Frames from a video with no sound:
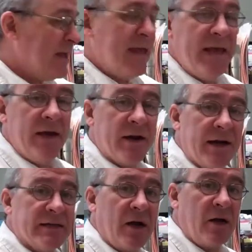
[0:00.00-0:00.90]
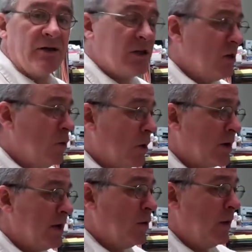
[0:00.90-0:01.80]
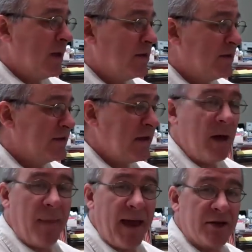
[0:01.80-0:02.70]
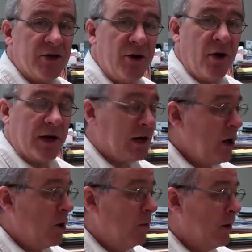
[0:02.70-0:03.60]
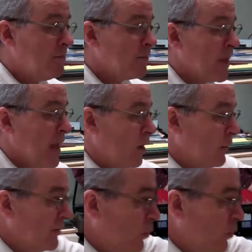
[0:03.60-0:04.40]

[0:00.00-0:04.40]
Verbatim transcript: here is also working with stop action on a globe. We've